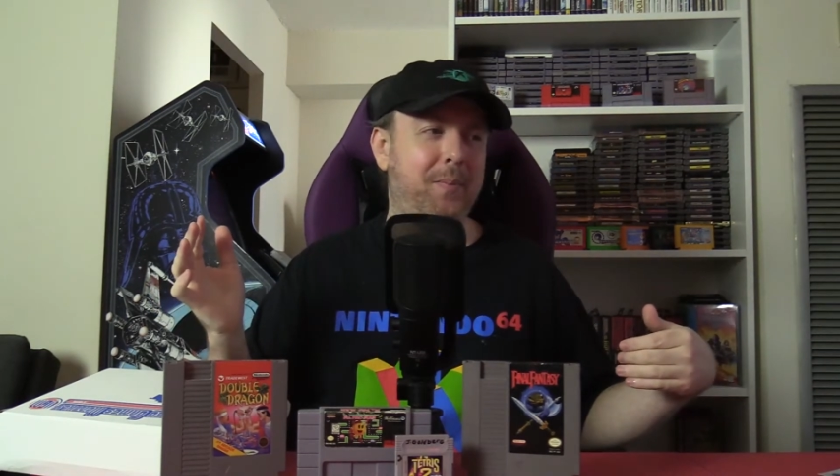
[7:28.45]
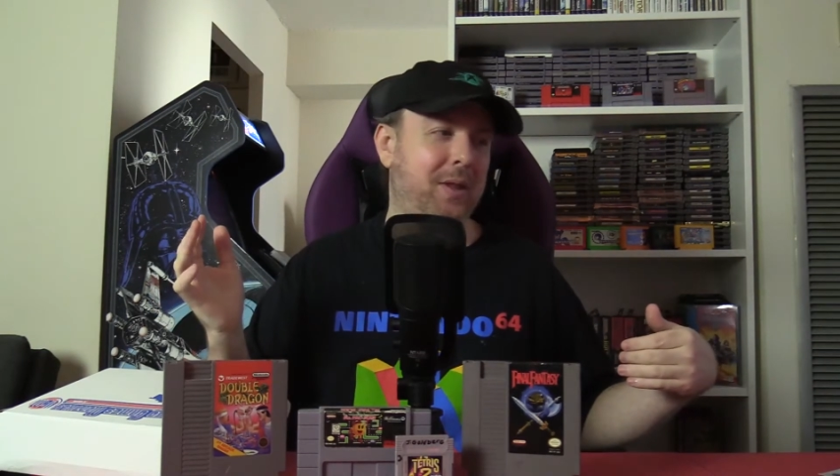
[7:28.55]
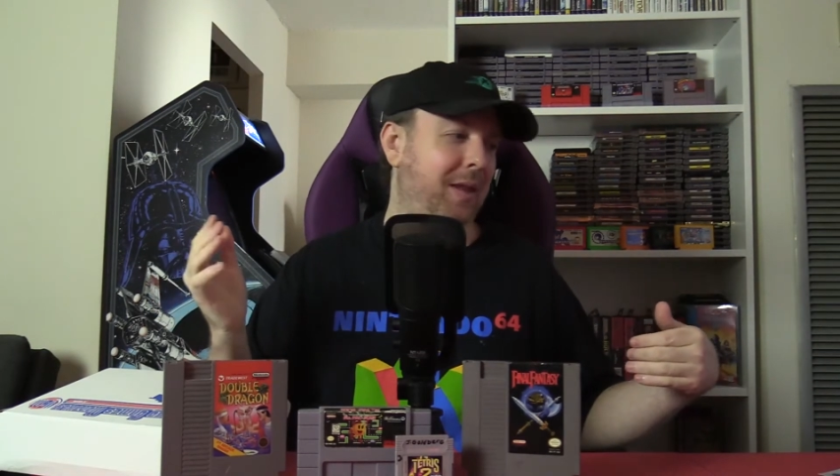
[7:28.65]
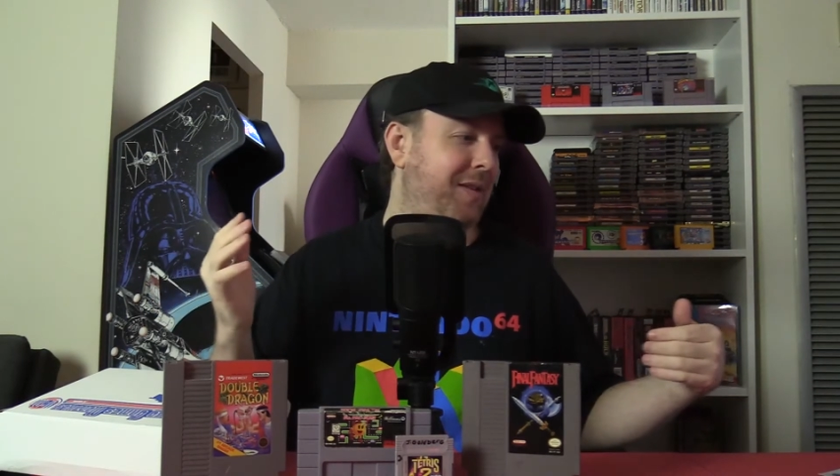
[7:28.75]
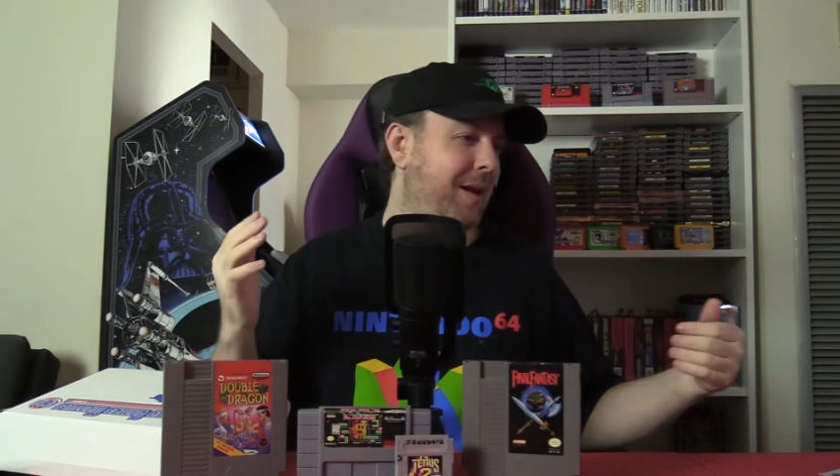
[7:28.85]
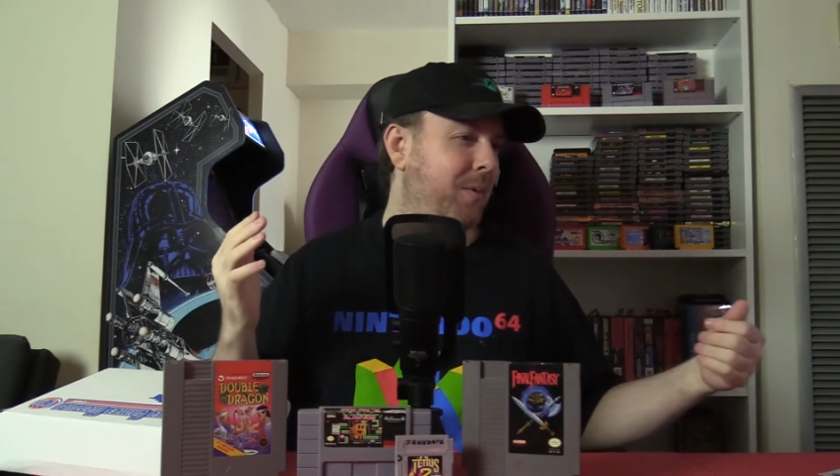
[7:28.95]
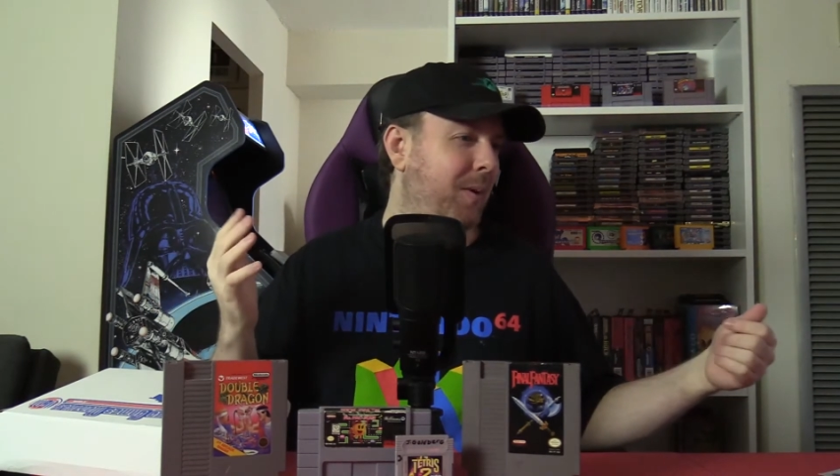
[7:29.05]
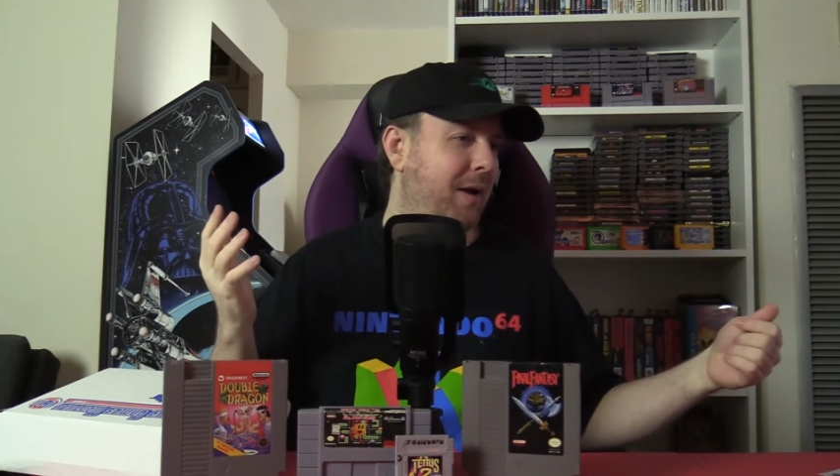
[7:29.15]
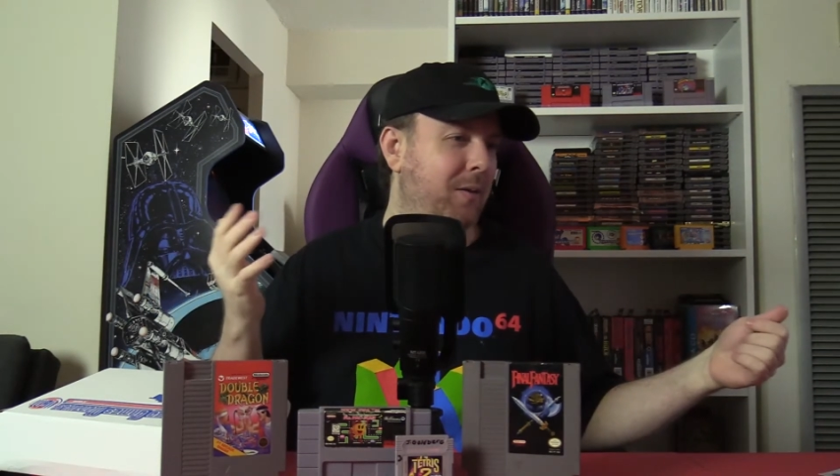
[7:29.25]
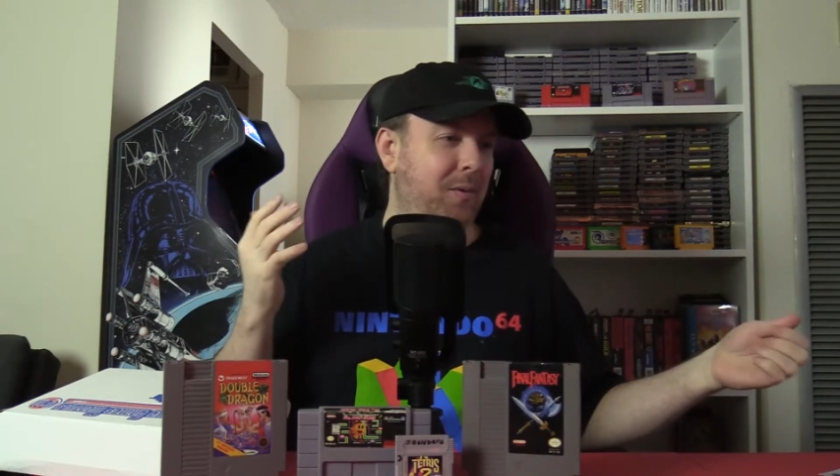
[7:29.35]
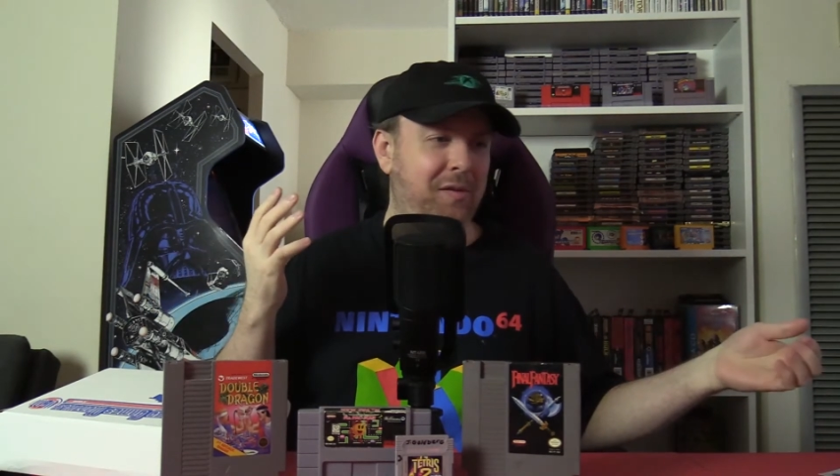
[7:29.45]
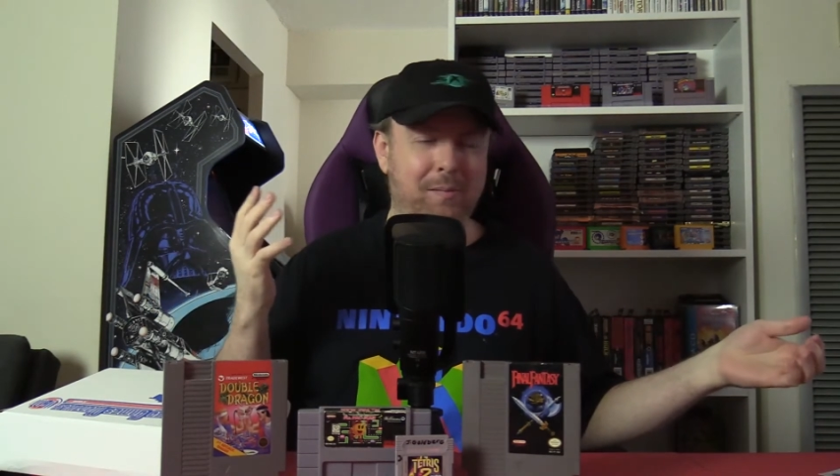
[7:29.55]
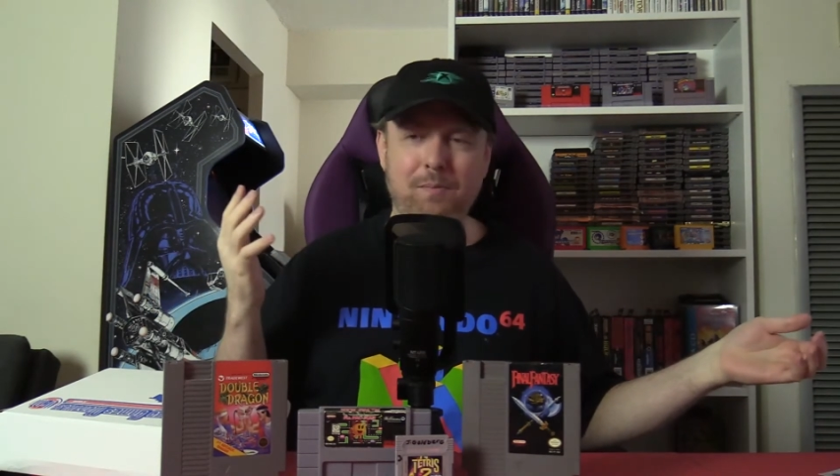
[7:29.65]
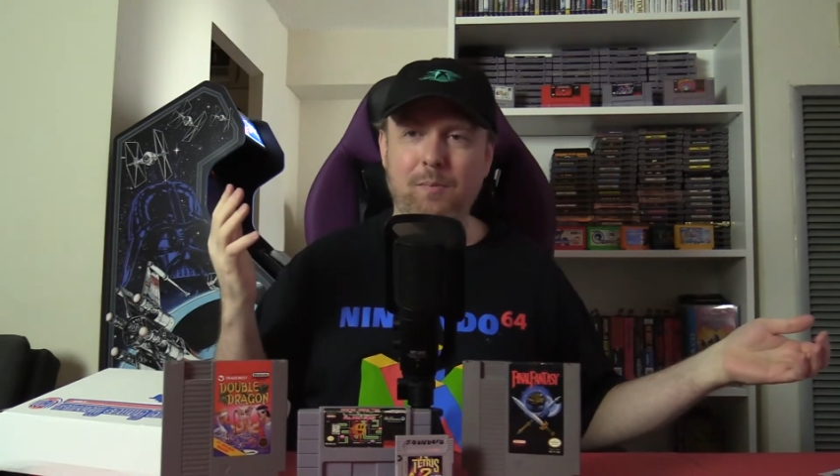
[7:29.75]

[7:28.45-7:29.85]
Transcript: but this time around it was